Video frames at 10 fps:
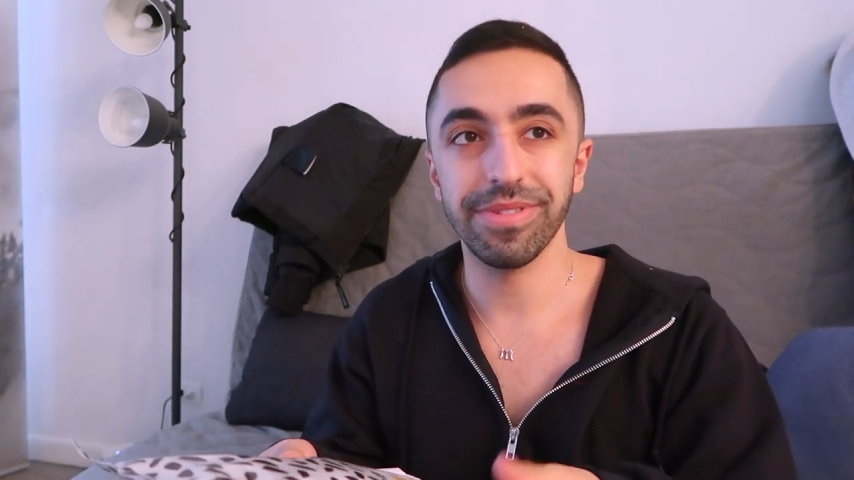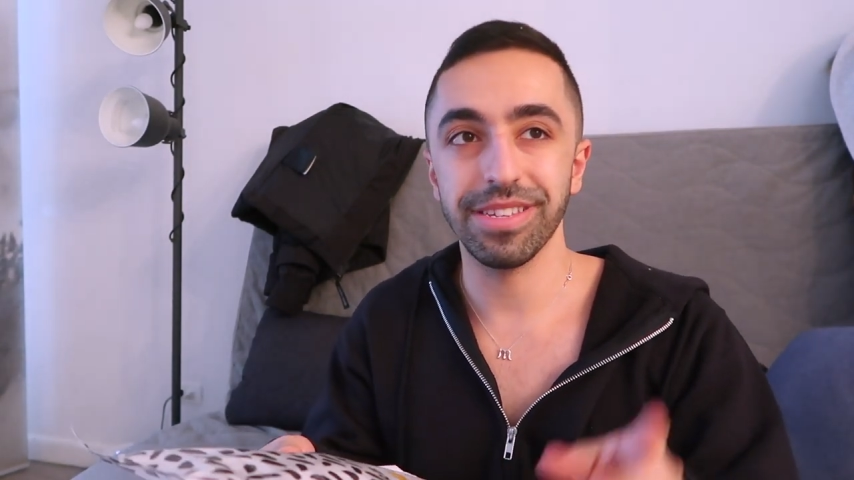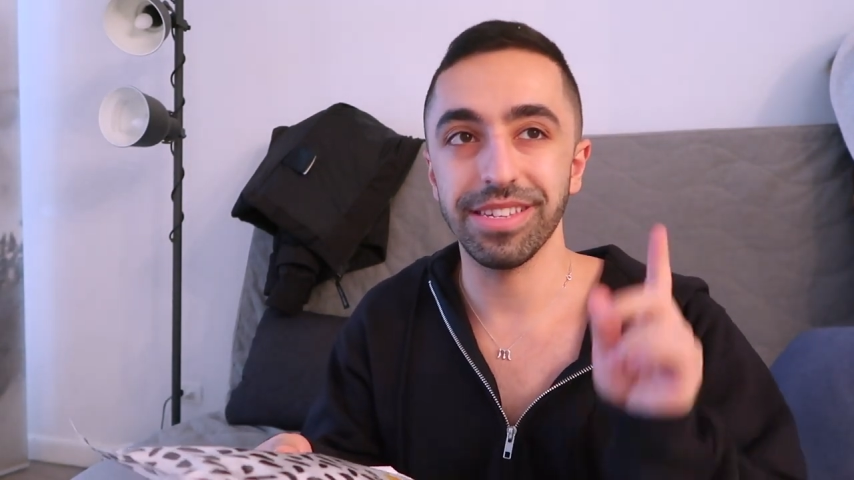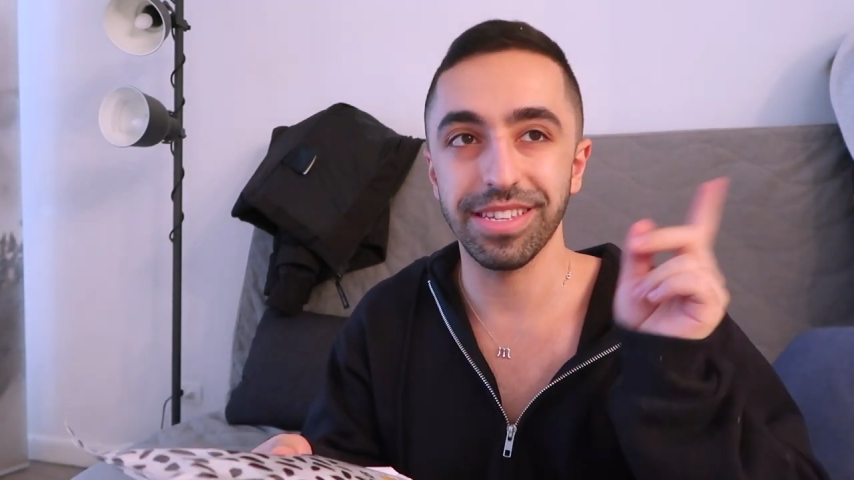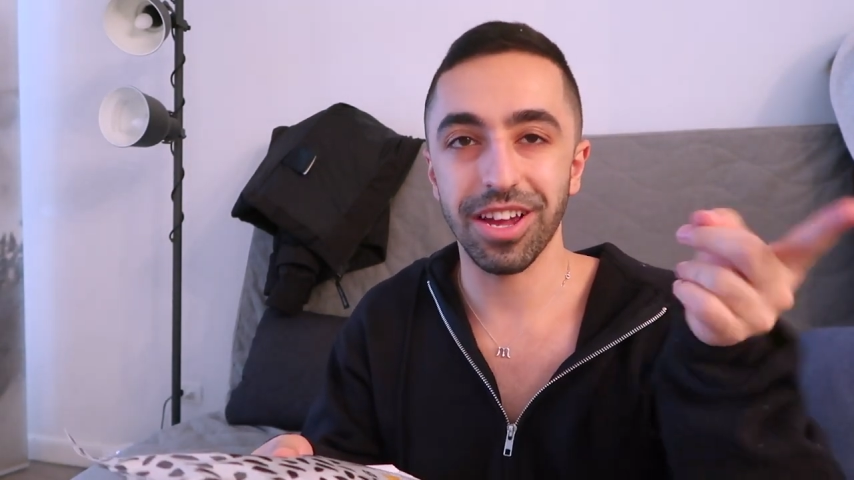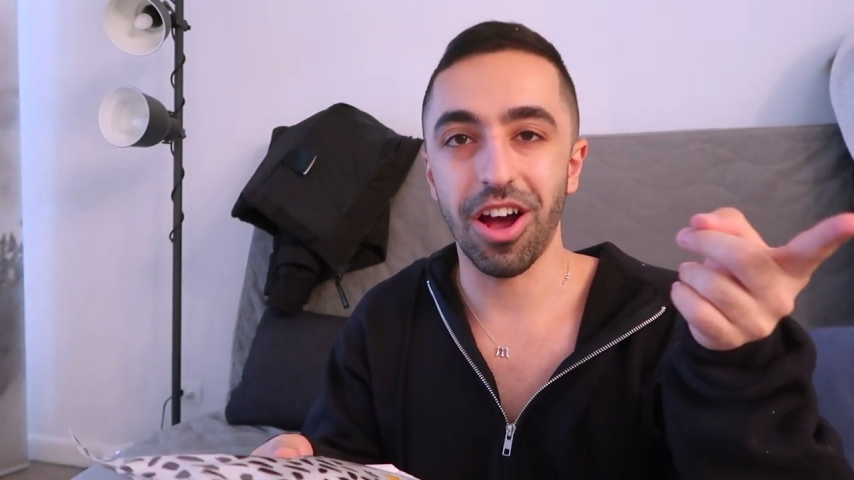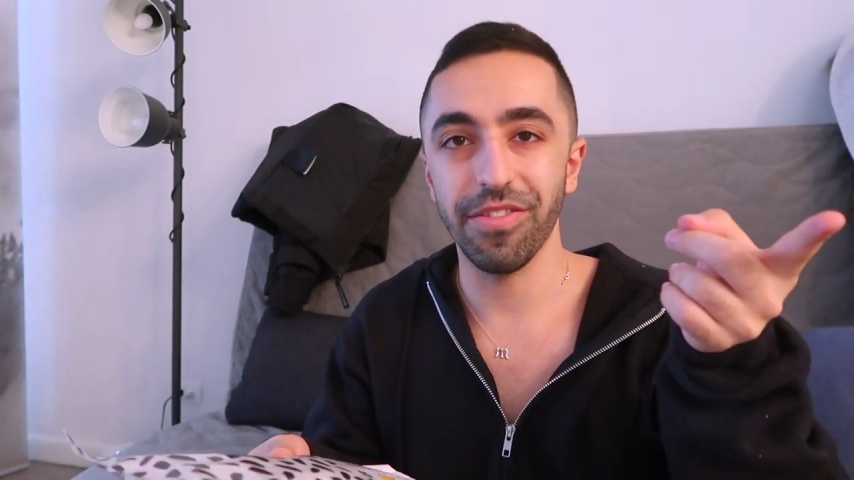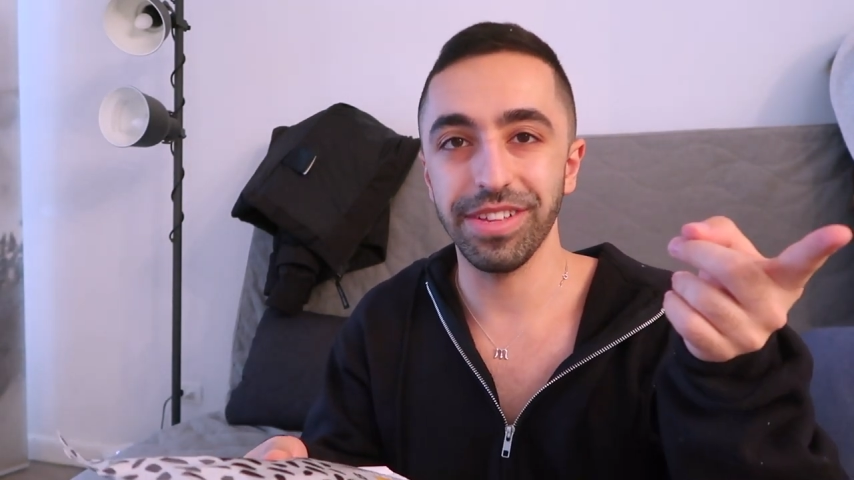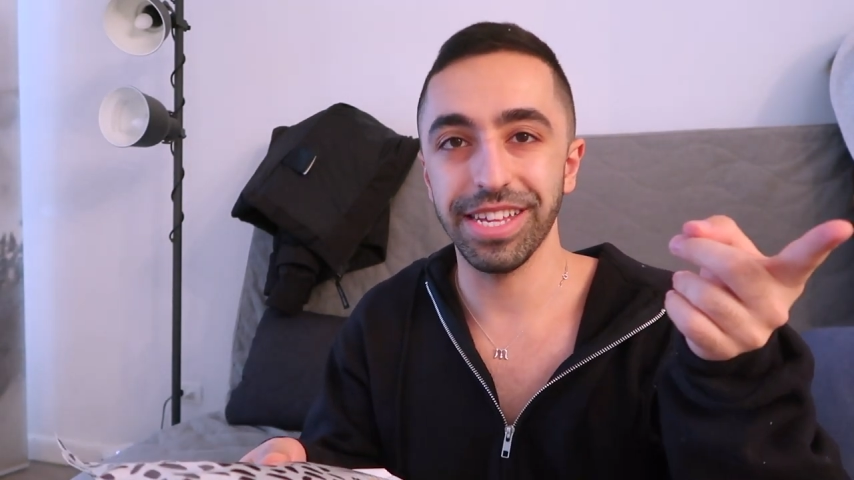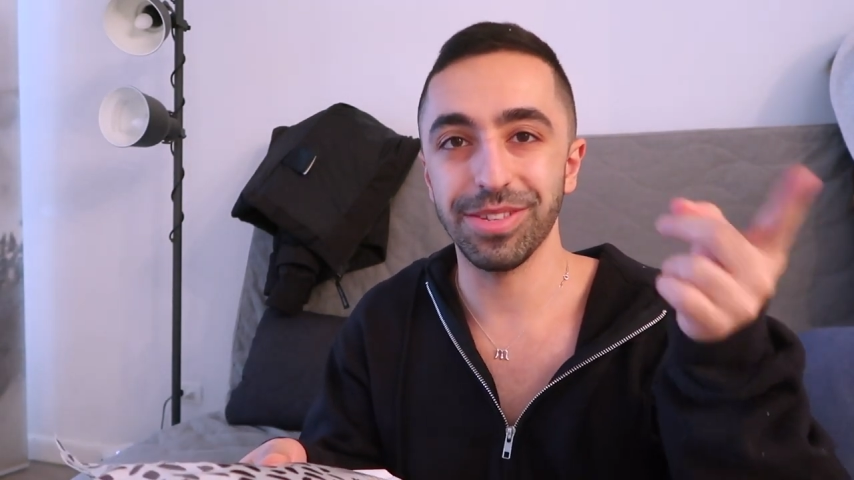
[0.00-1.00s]
This is the
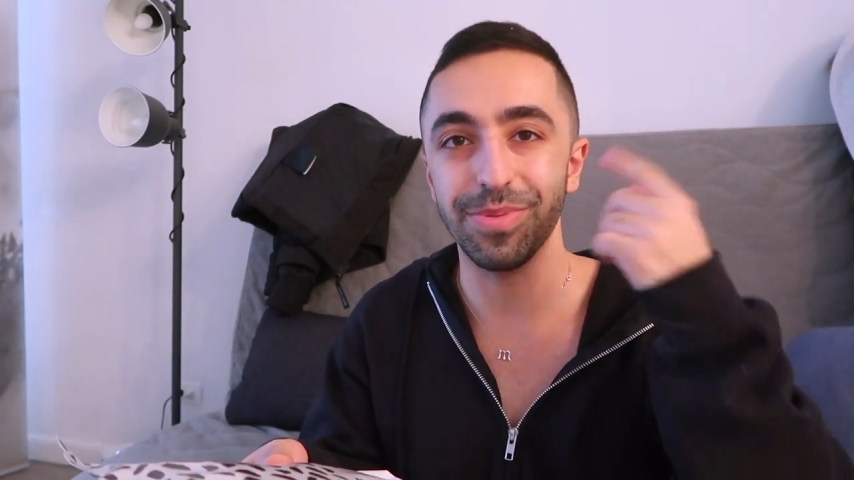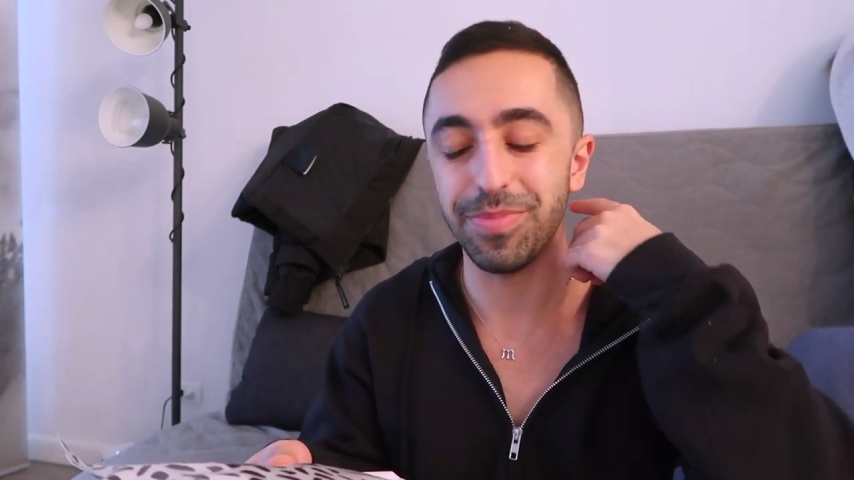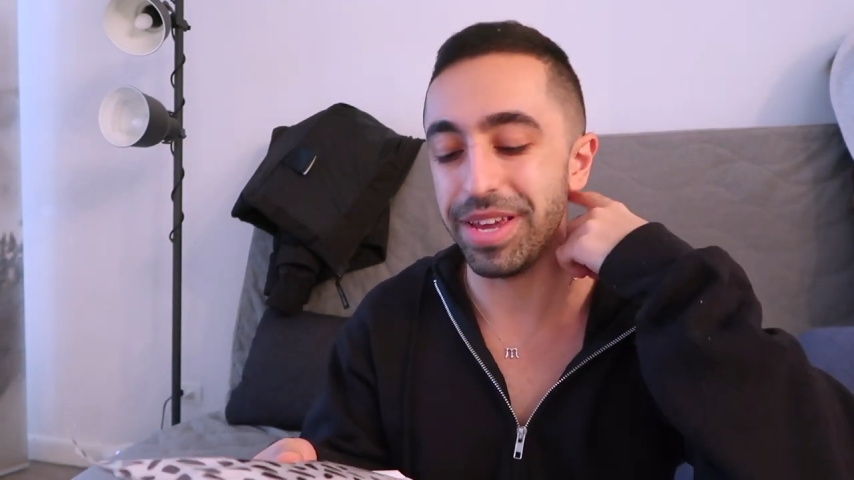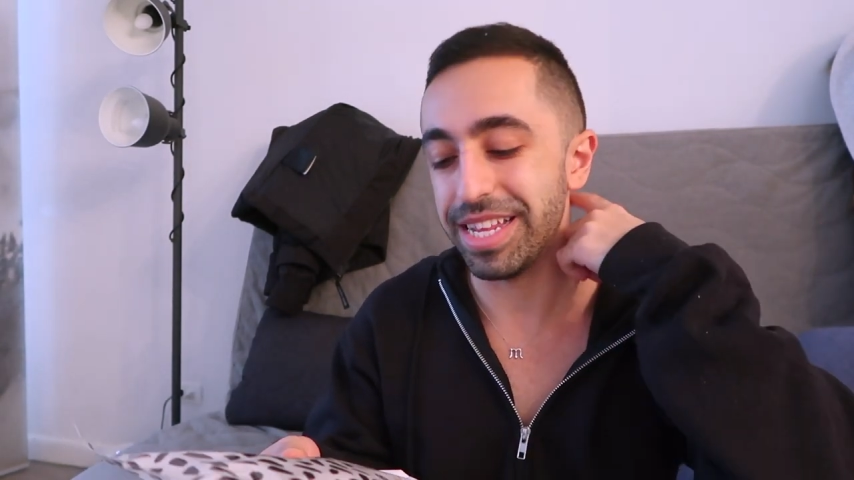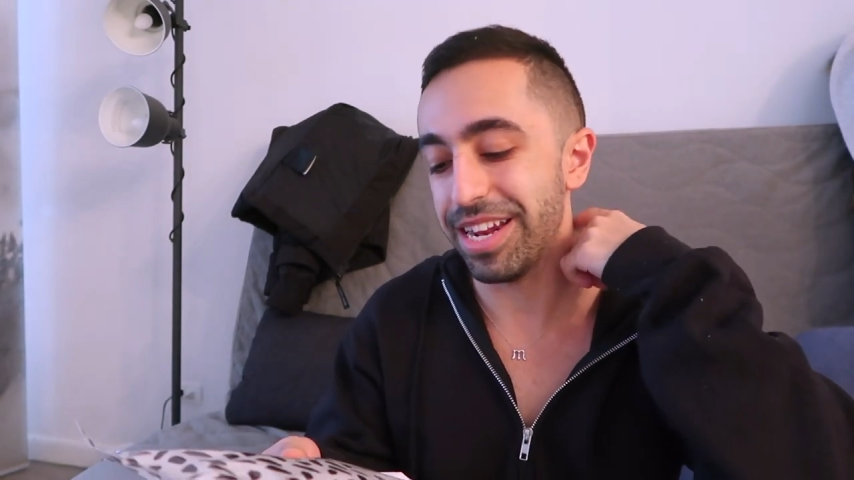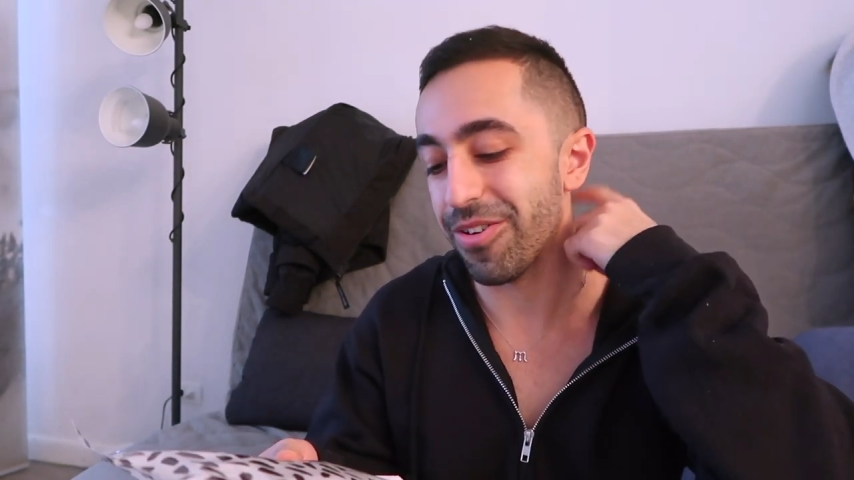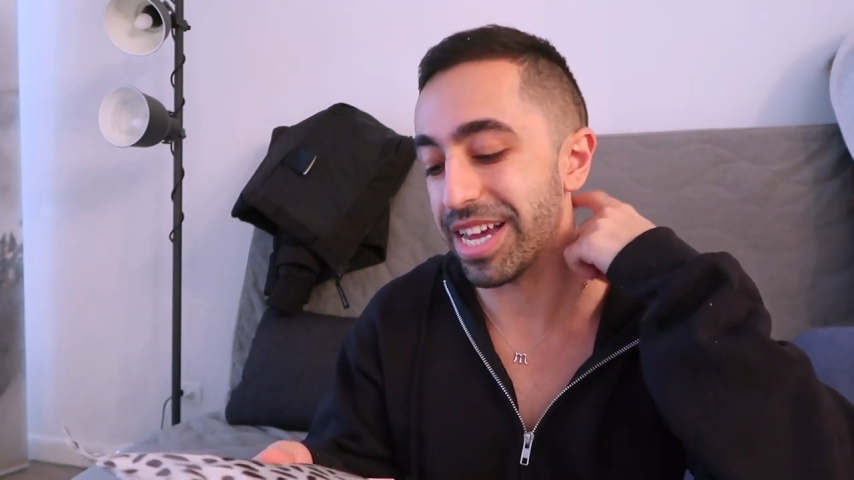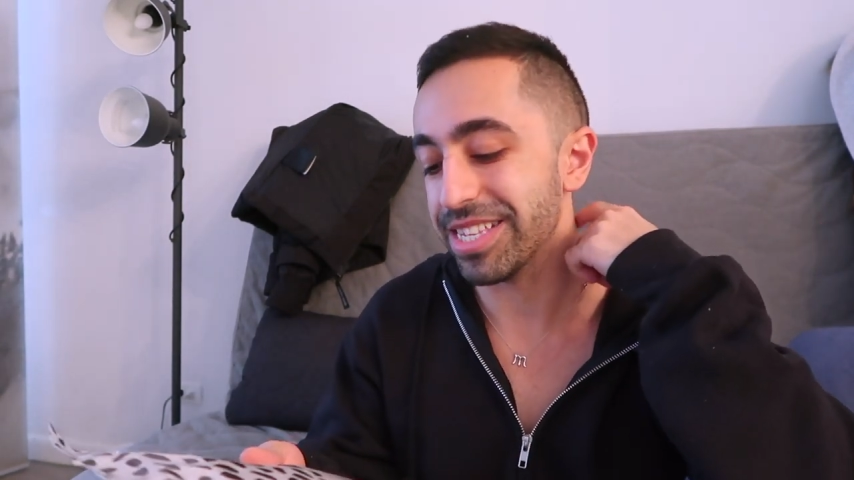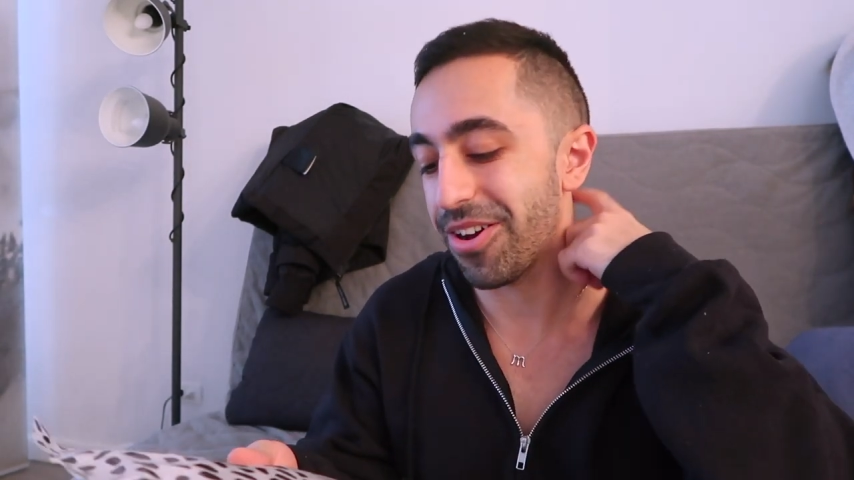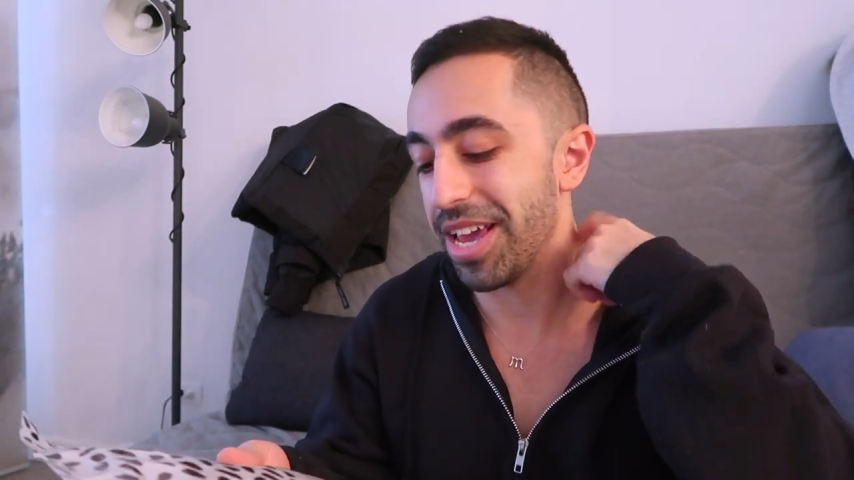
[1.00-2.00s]
coffee that's been made in.
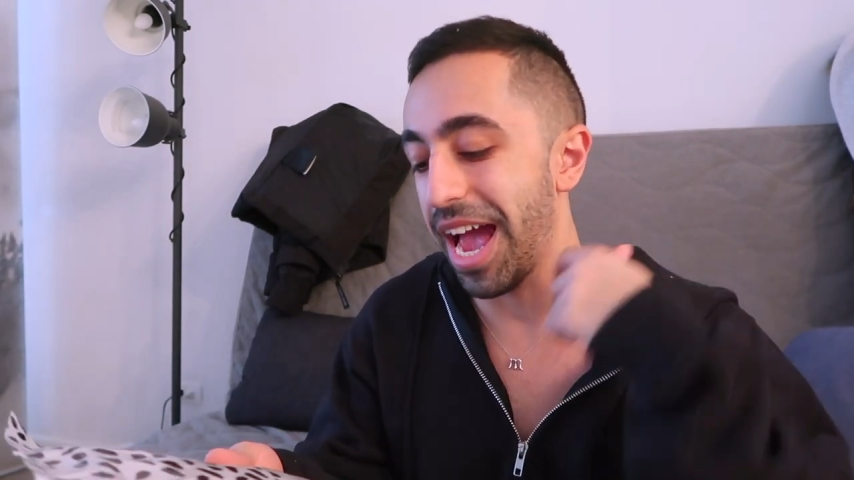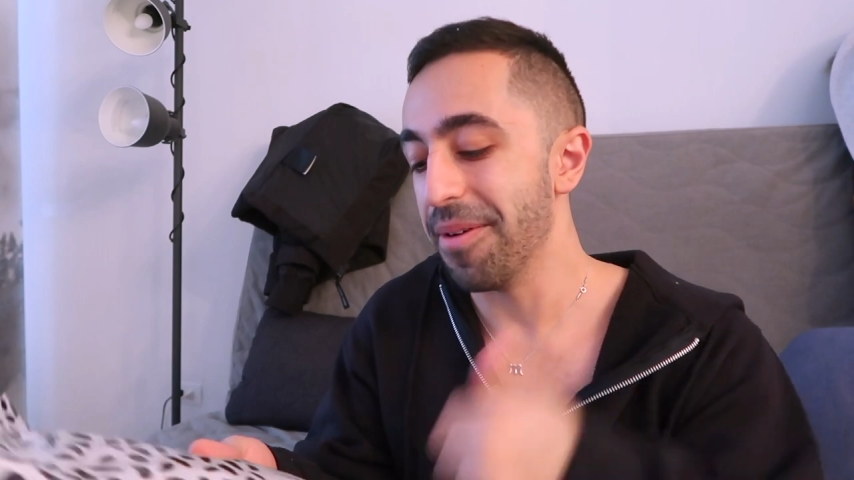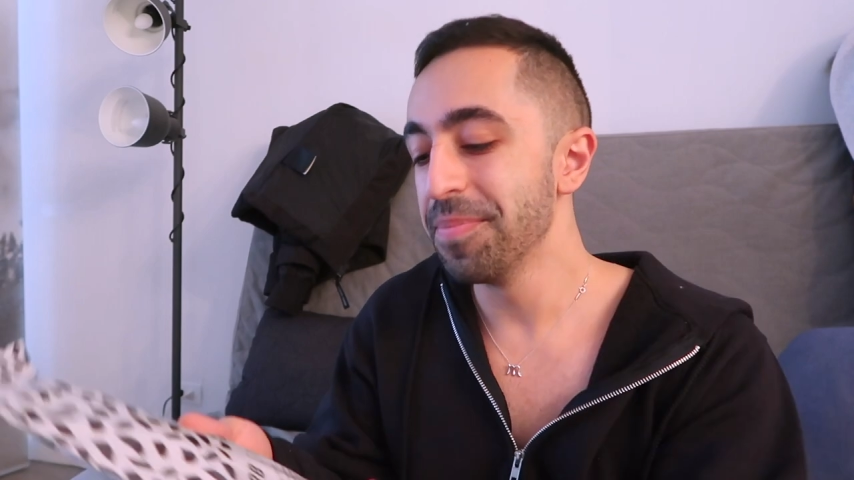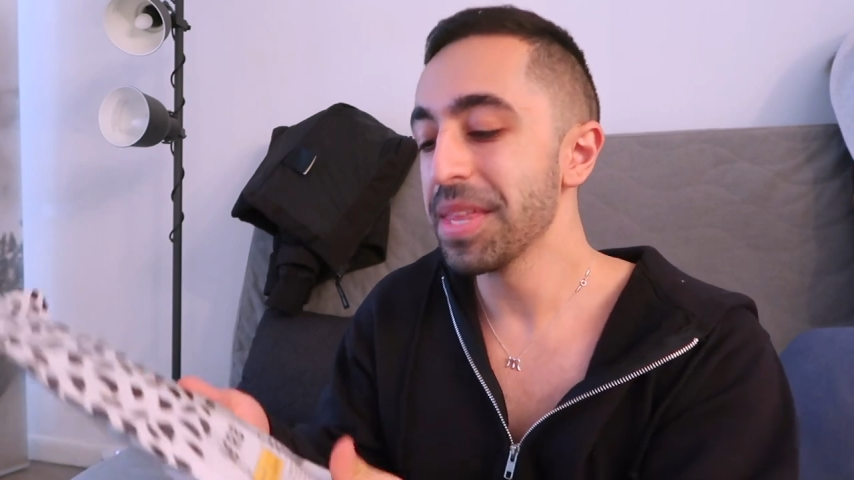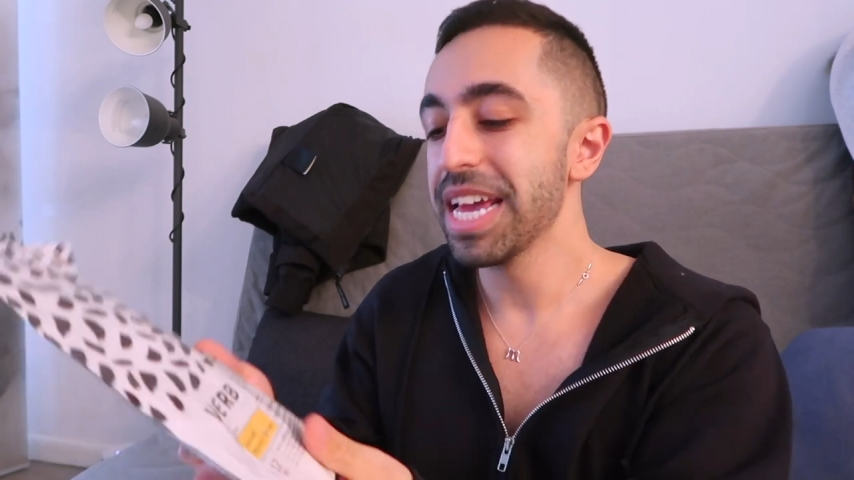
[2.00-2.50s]
Okay, so yeah,